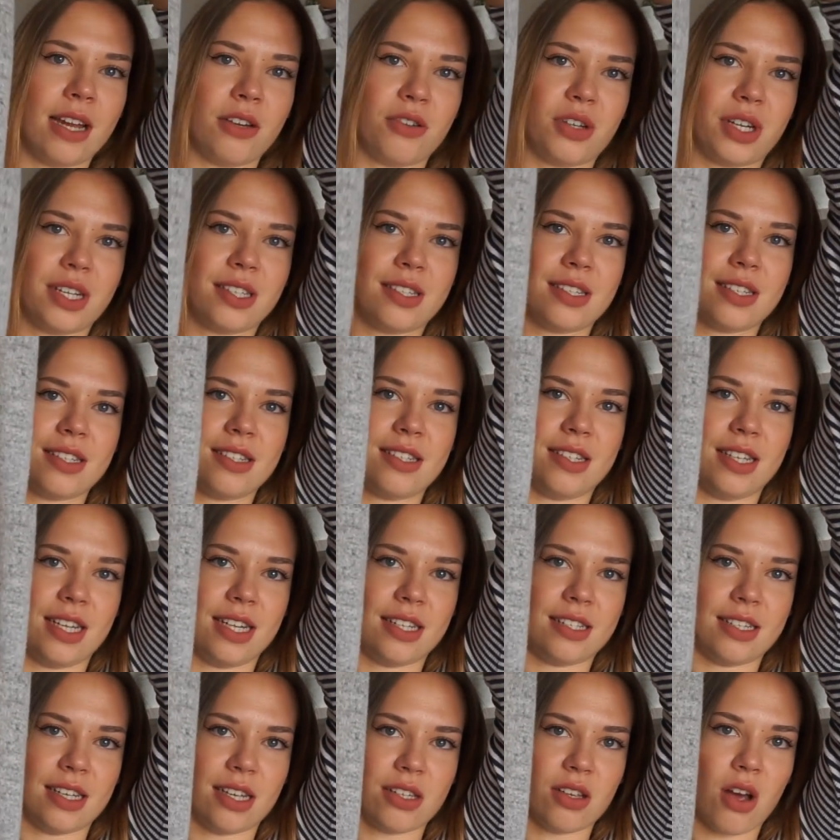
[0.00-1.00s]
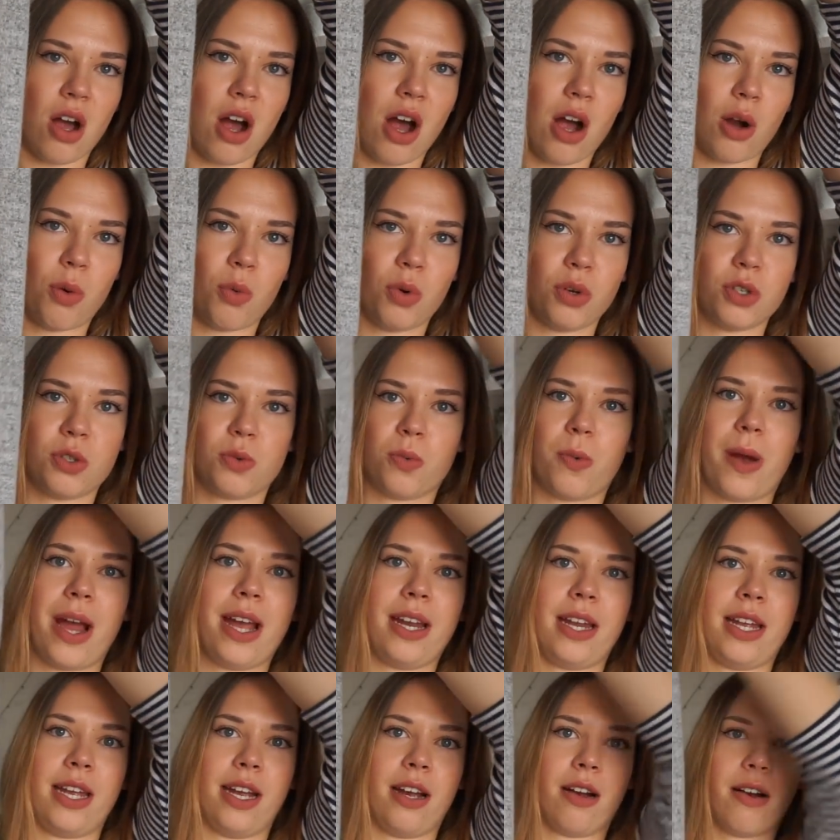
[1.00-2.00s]
and as you guys can see it says Hogwarts
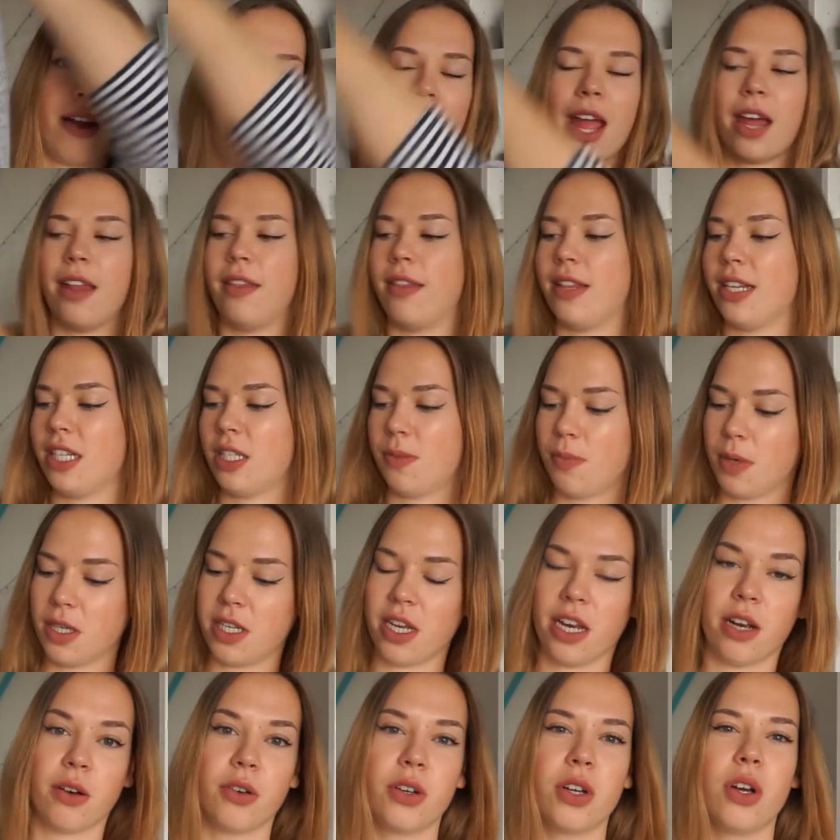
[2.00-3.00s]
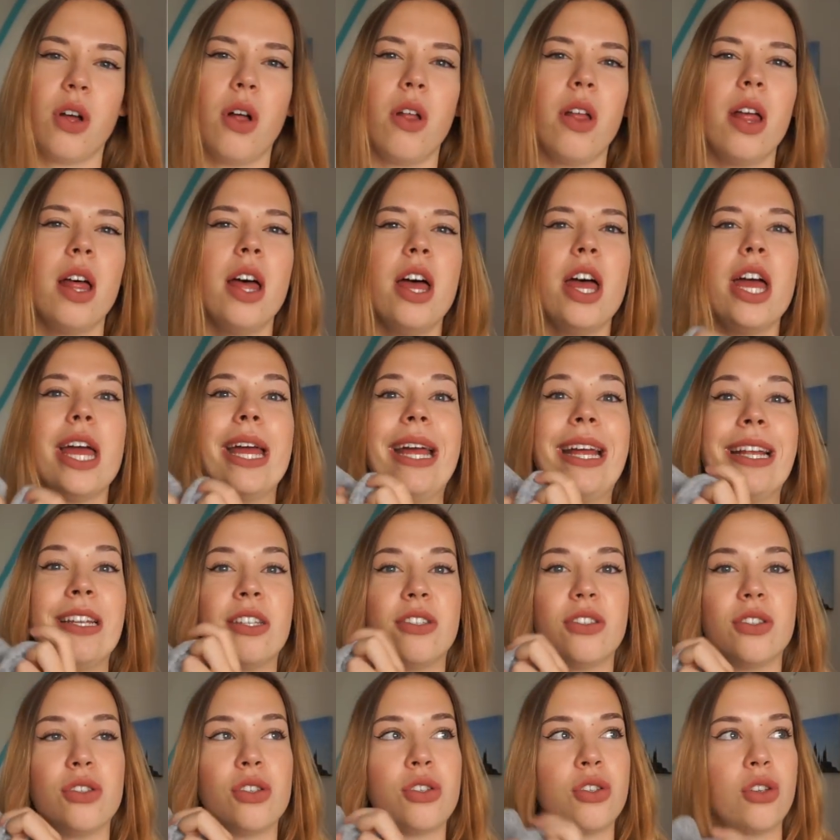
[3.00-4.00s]
right here, and this material
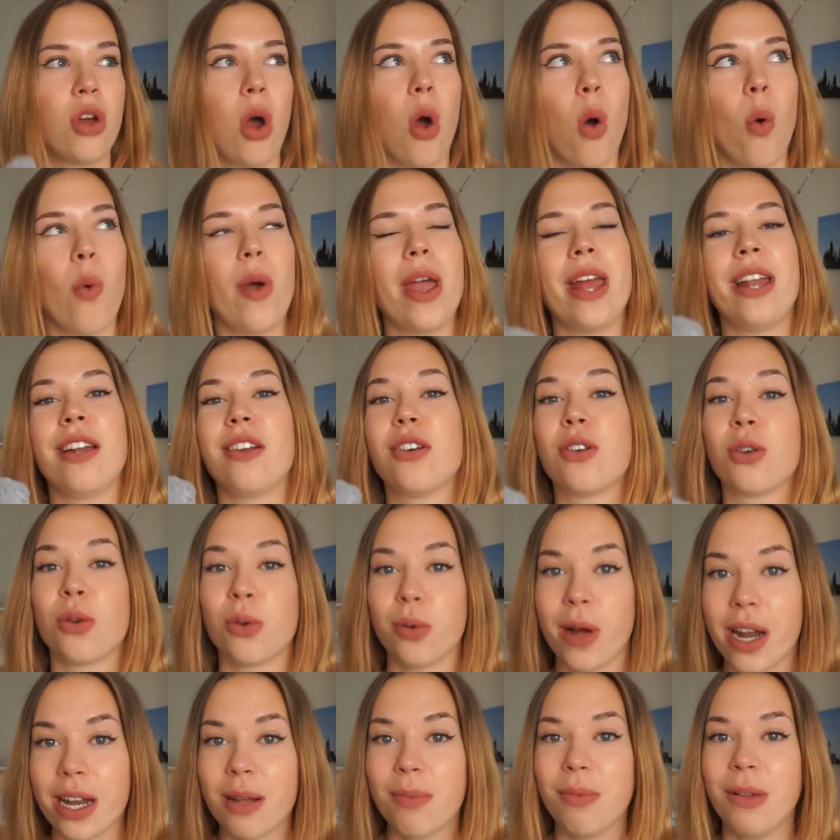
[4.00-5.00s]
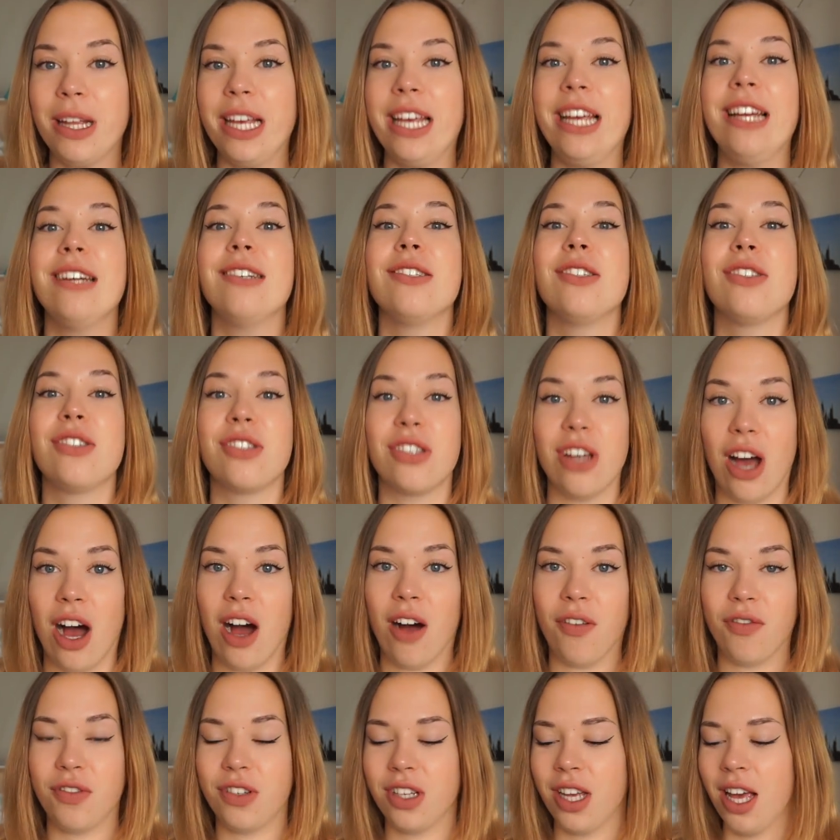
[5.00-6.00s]
is so incredibly
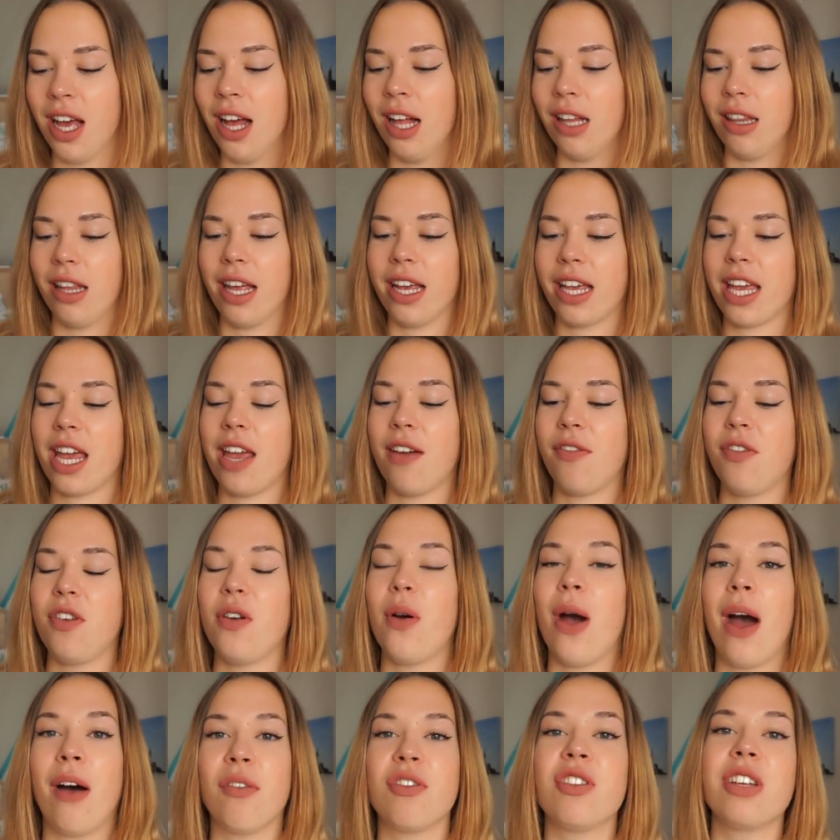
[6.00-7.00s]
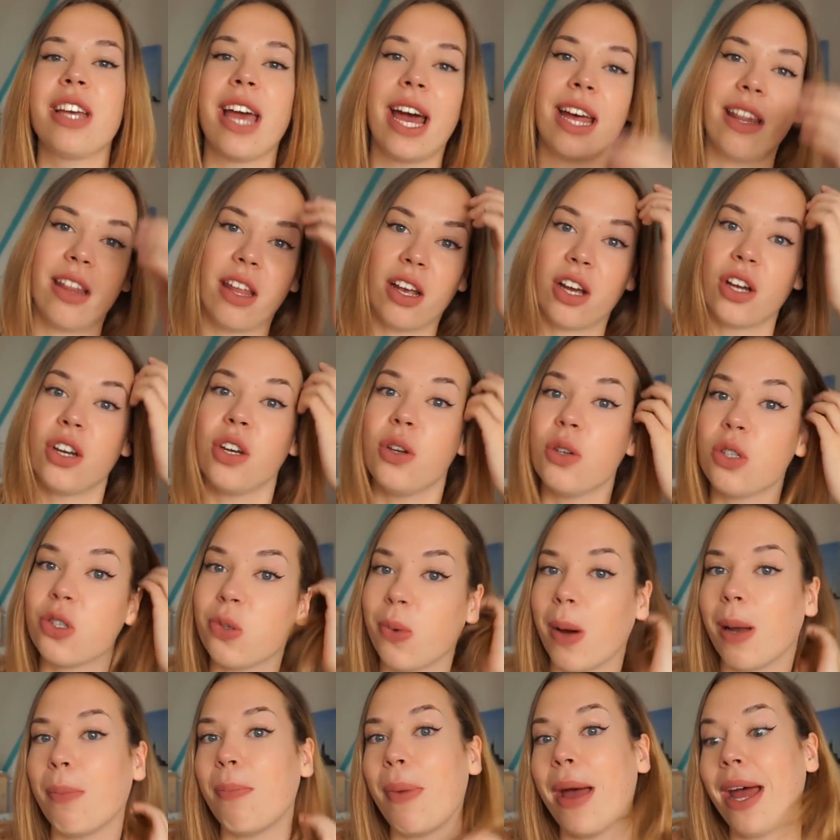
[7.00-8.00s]
soft. Like, if you have to get like a new
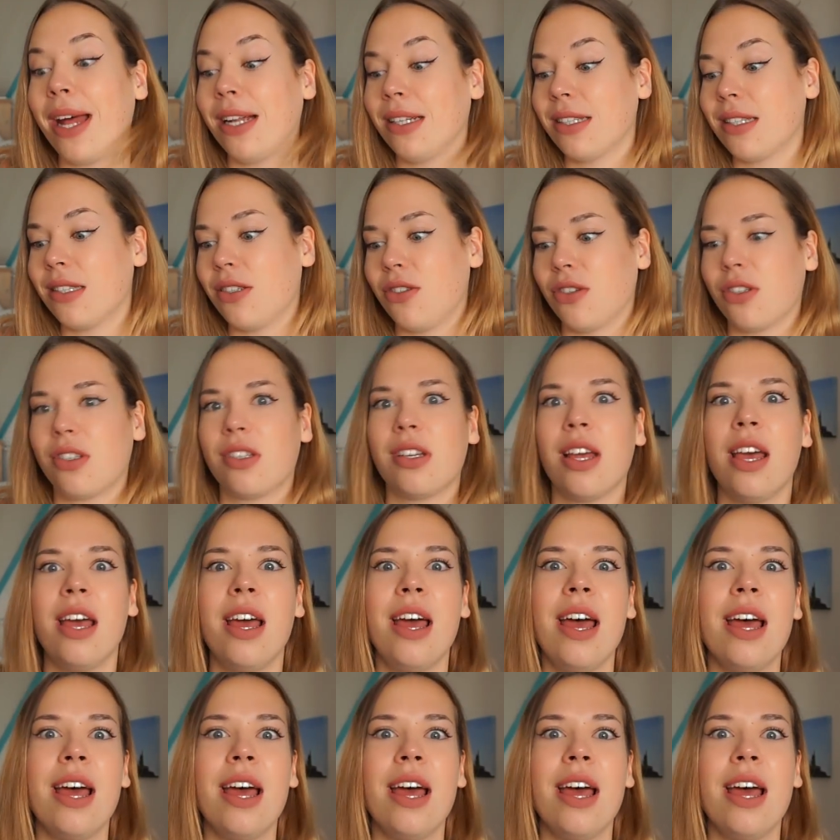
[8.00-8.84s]
sweatpants, just